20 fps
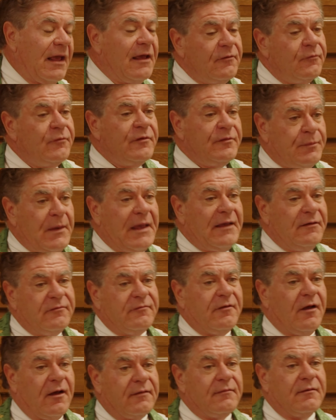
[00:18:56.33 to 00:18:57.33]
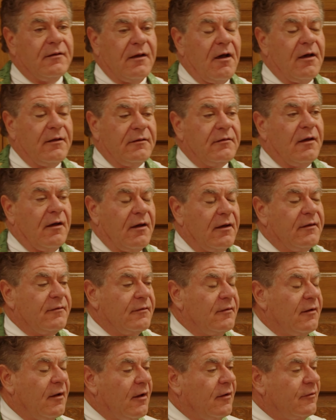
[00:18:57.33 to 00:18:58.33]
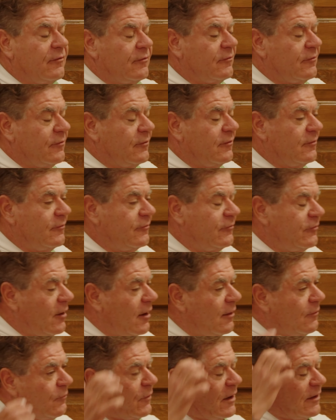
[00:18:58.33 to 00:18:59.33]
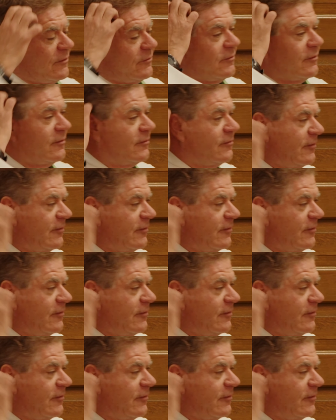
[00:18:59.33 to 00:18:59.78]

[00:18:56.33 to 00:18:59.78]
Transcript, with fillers: It was based on, on, on, on John Wesley's